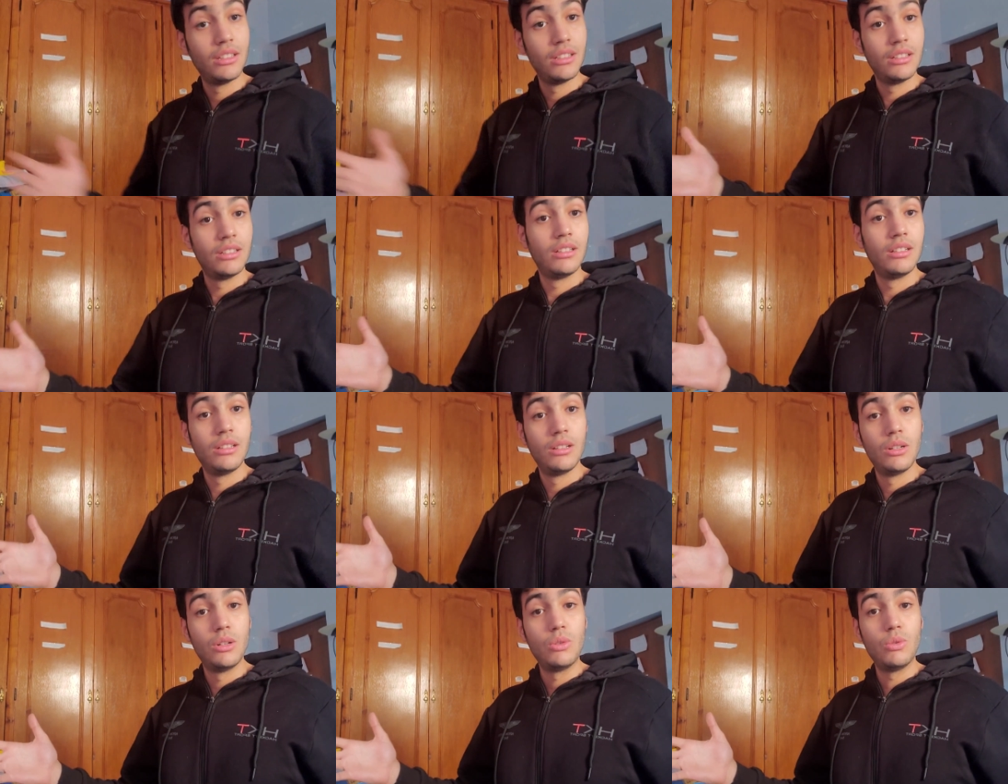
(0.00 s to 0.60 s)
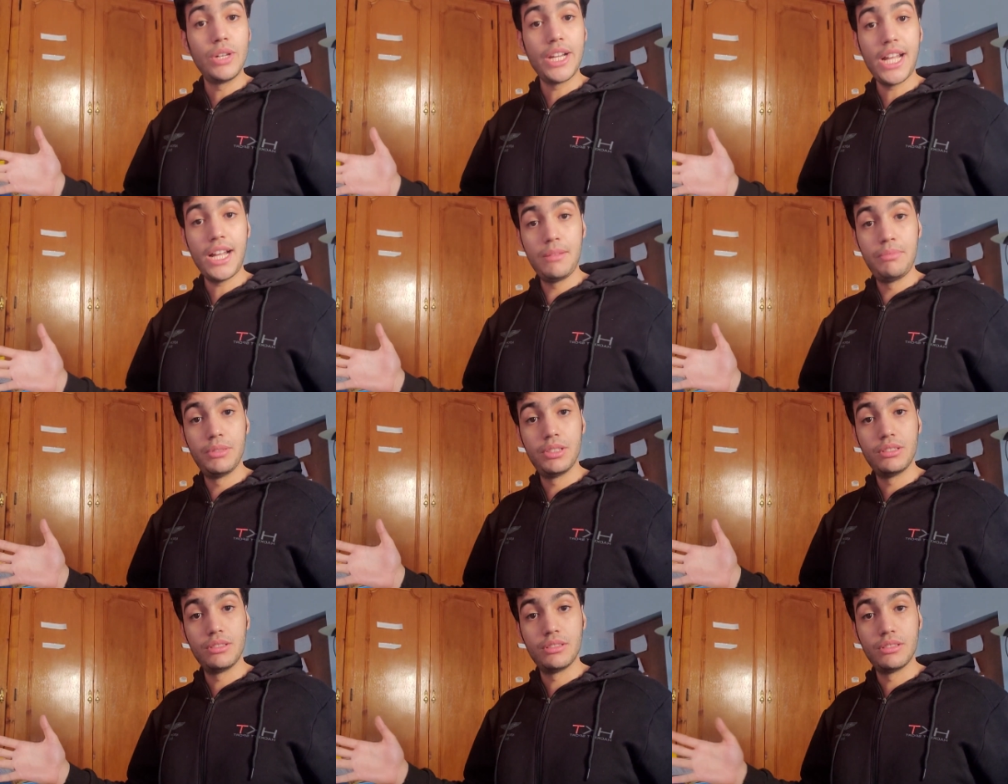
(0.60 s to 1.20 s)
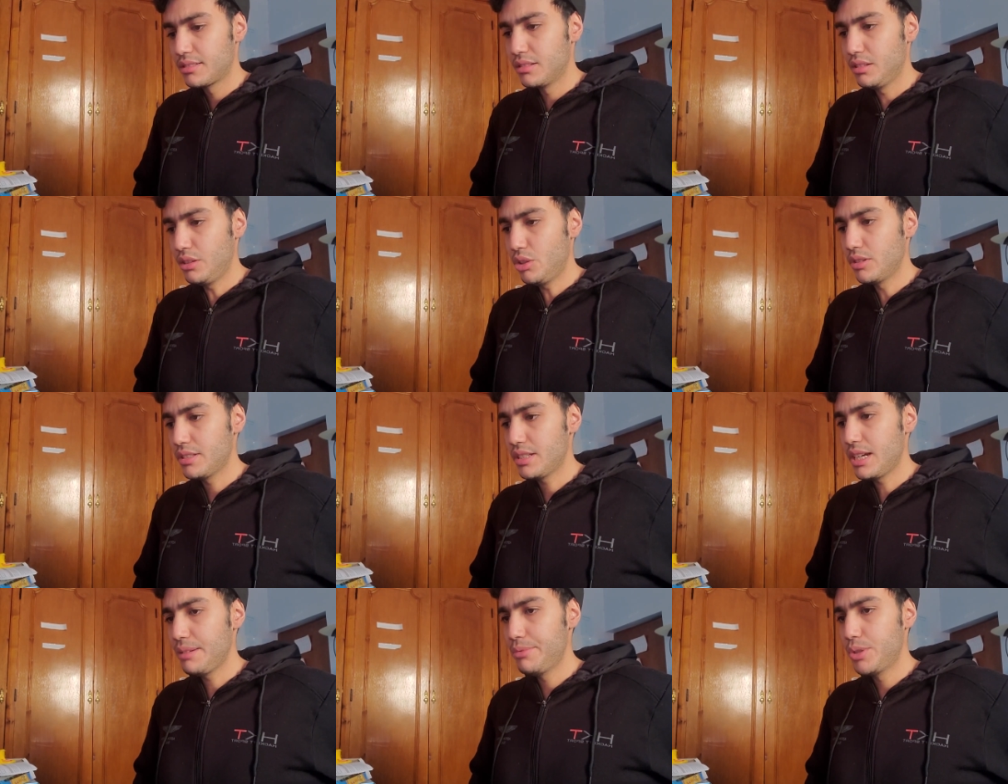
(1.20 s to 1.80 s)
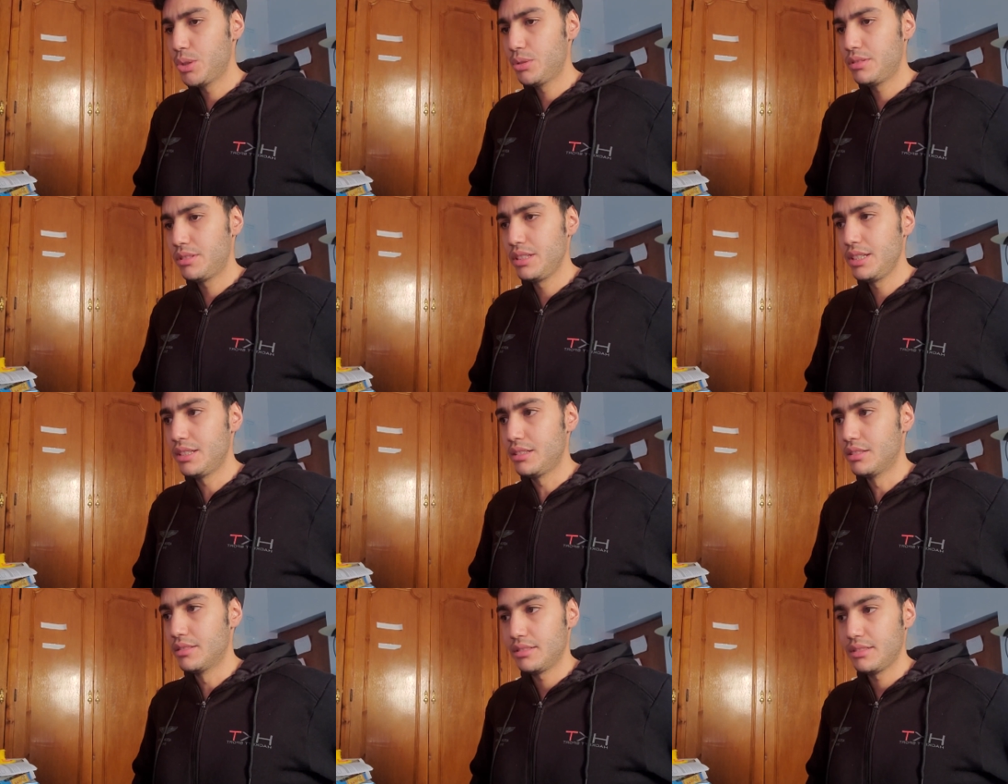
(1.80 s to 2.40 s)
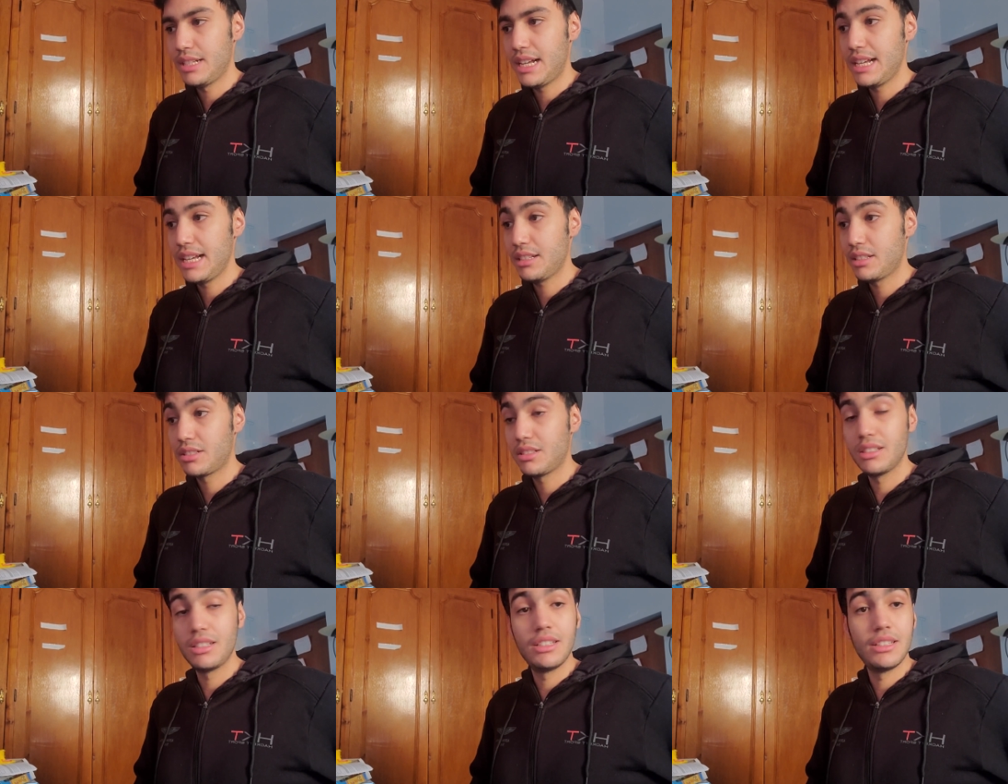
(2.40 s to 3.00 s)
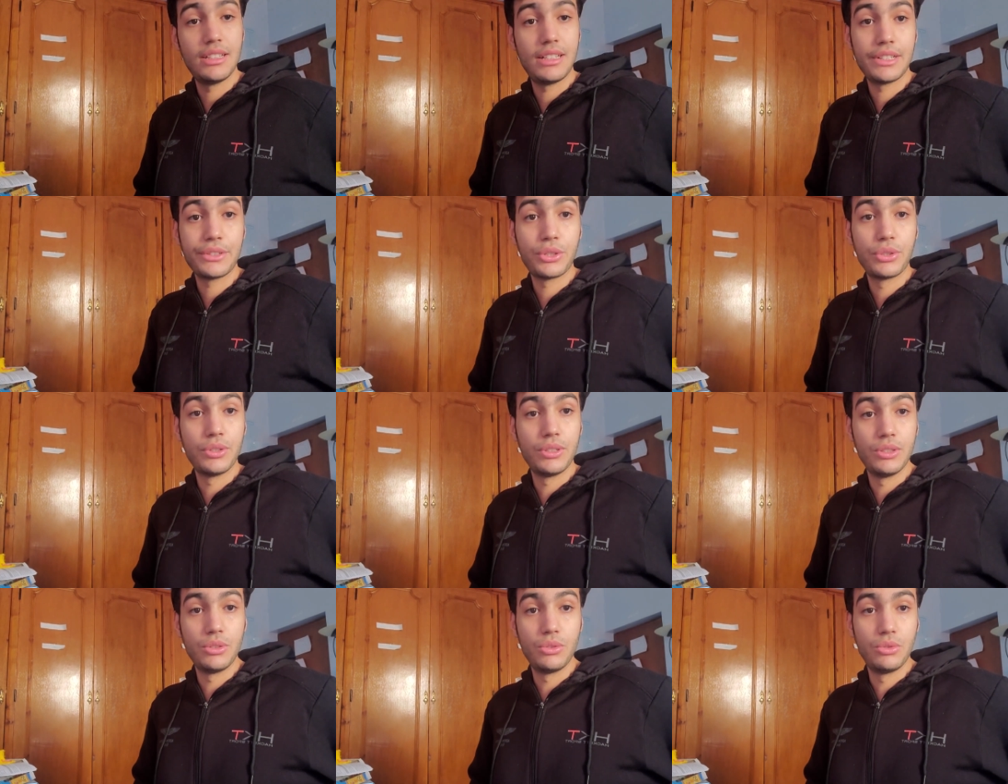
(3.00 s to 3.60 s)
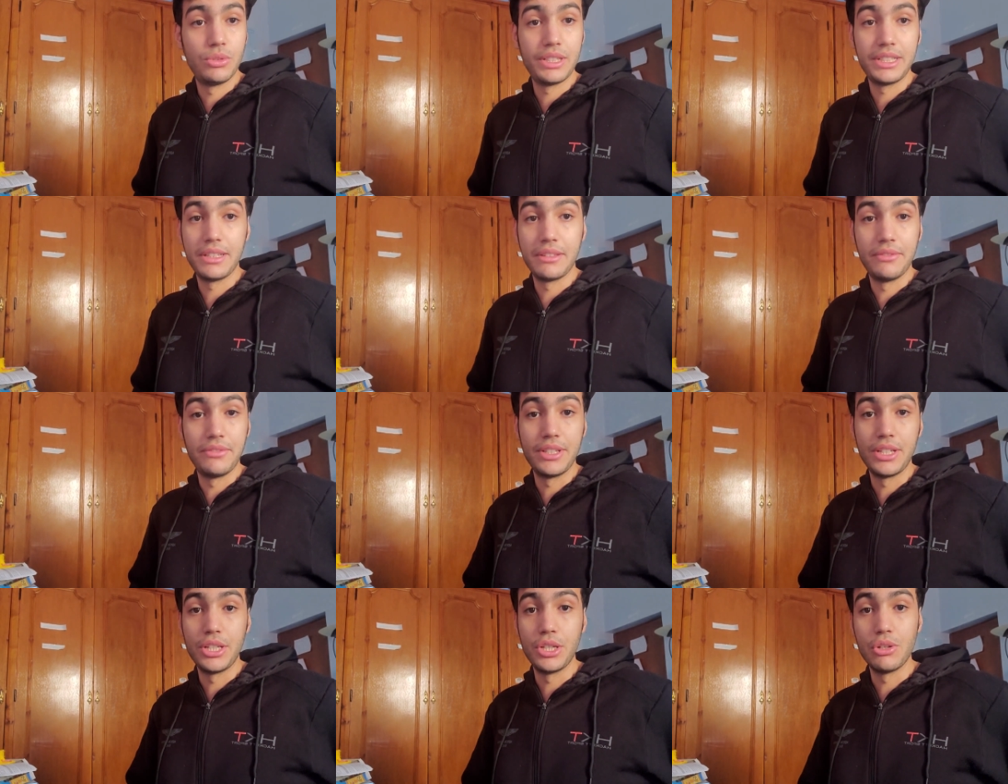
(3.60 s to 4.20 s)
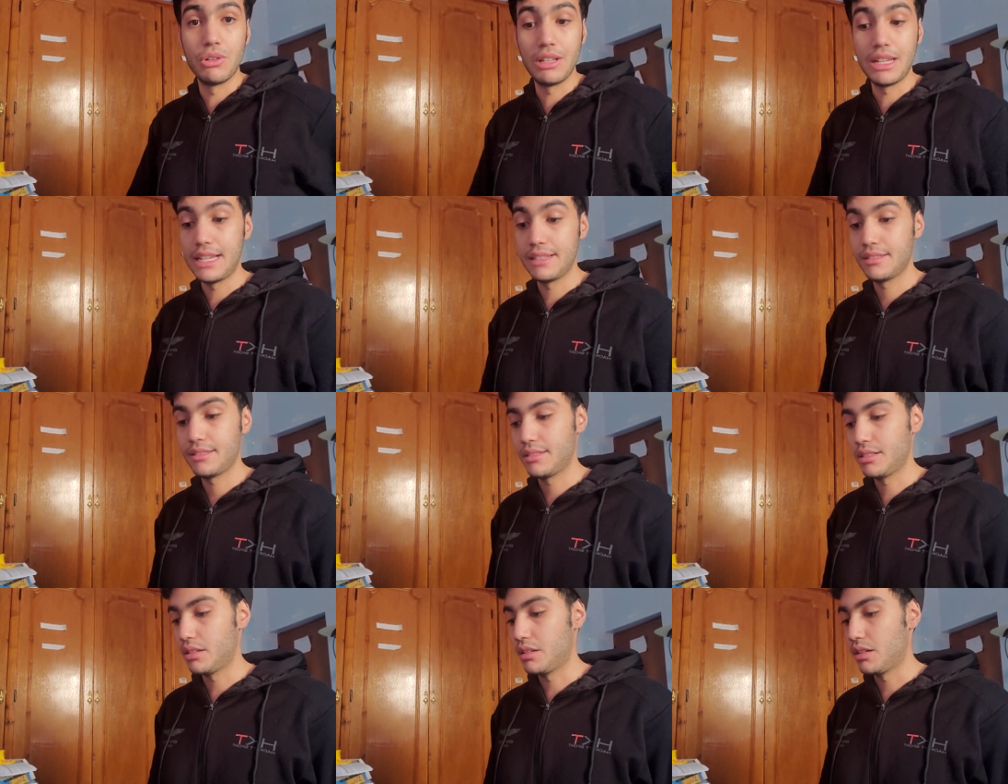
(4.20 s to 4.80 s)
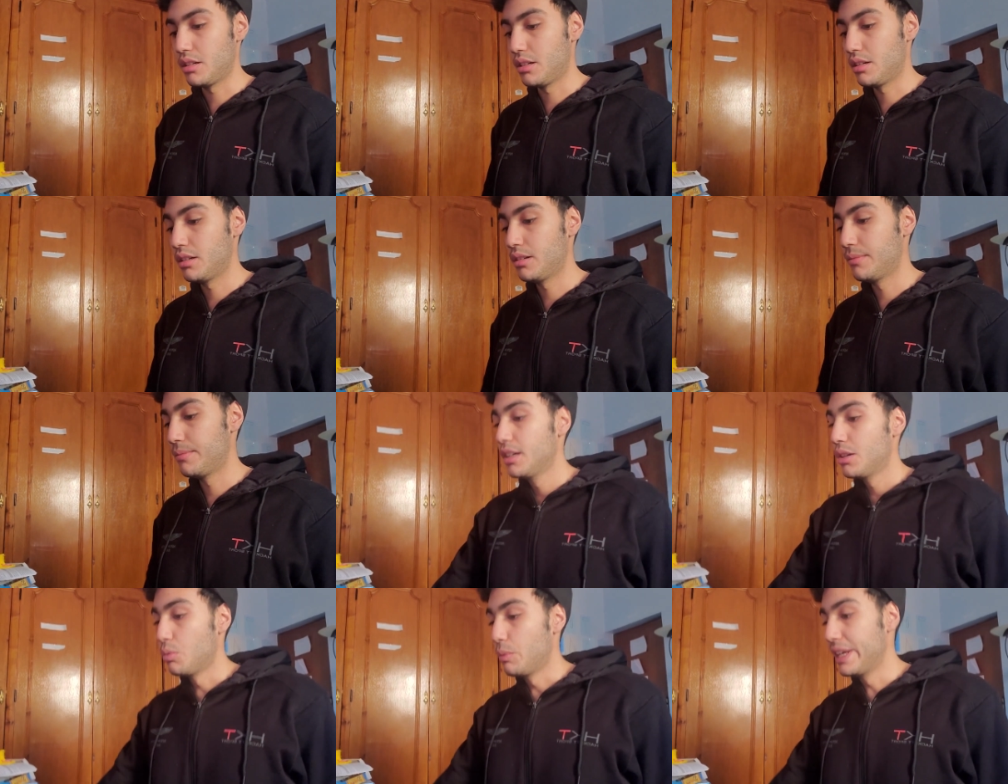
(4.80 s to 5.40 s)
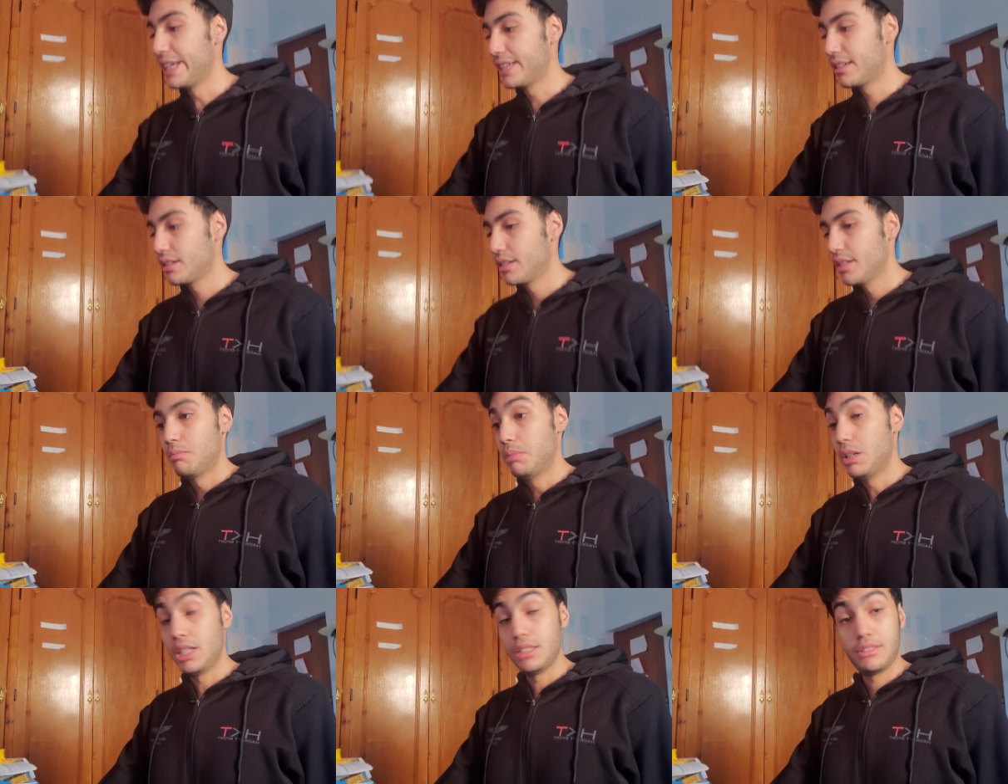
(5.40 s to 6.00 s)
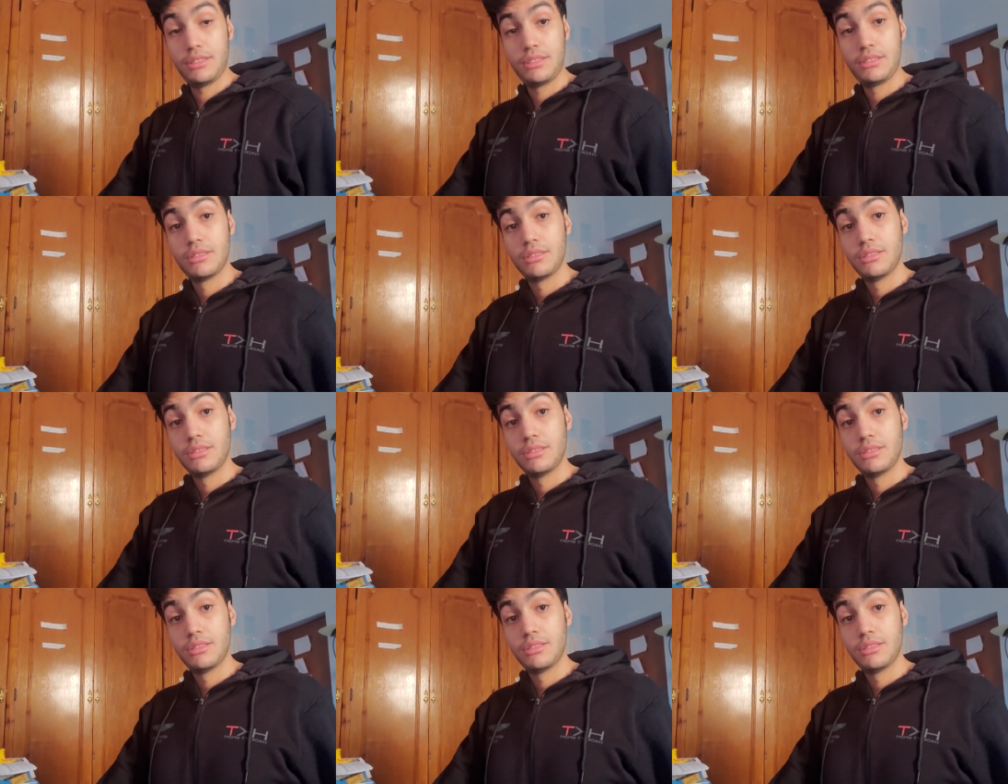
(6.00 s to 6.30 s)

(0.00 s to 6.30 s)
worth it what happened? Long time no see. Actually, I couldn't do any video last uh, week, but